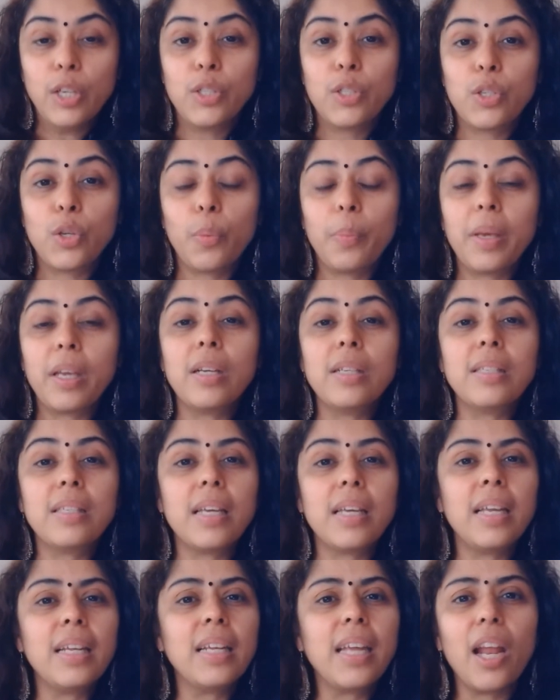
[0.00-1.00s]
So because
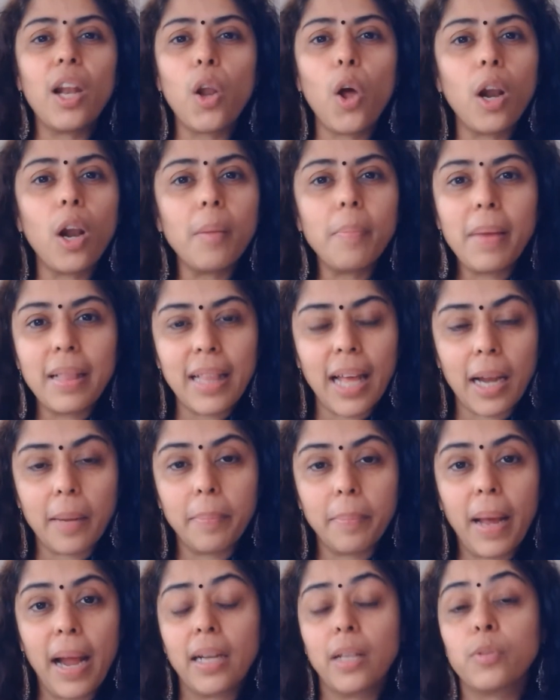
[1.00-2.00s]
it cannot be
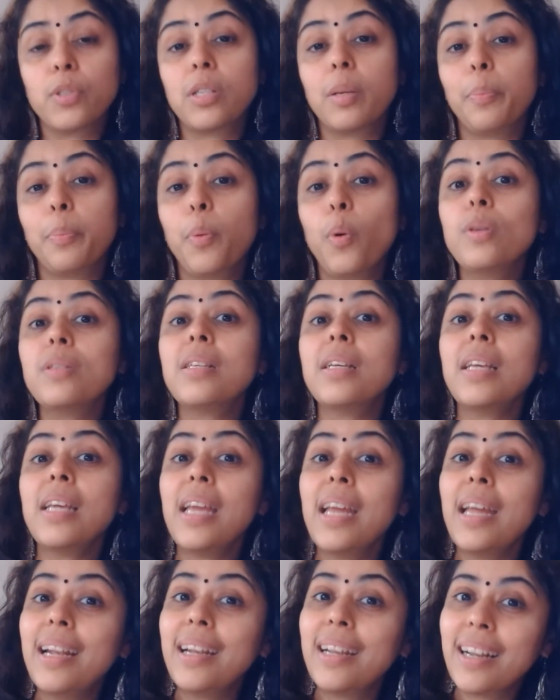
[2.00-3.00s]
that bad. Now, supposing
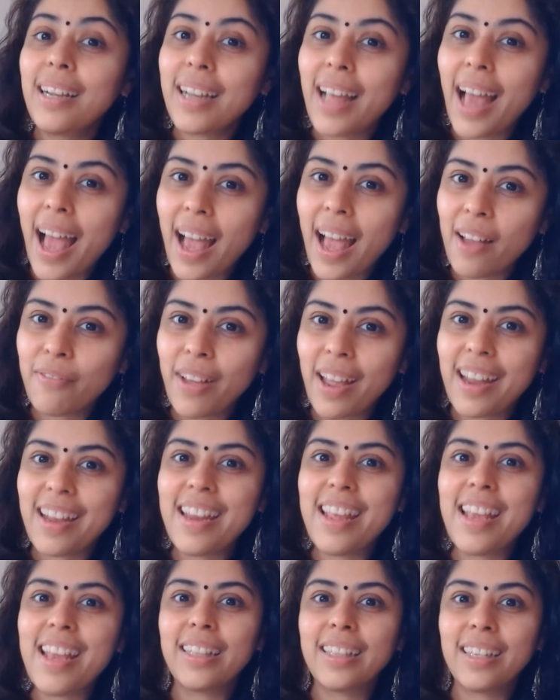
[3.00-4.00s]
he didn't have
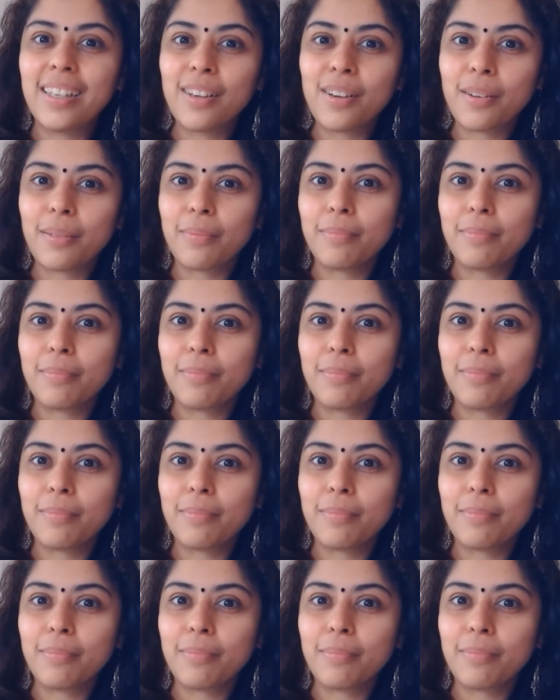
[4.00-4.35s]
any other,